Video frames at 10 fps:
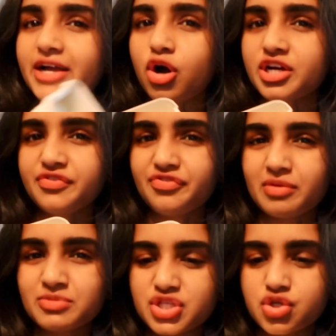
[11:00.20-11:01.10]
I got it
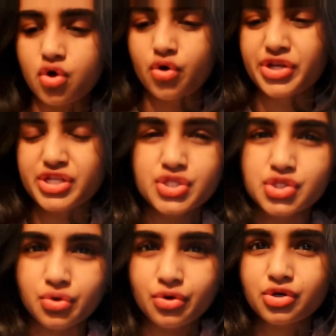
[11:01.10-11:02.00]
from this Korean
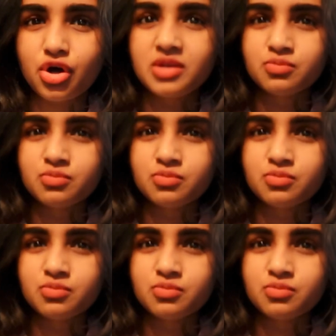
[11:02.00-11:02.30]
store called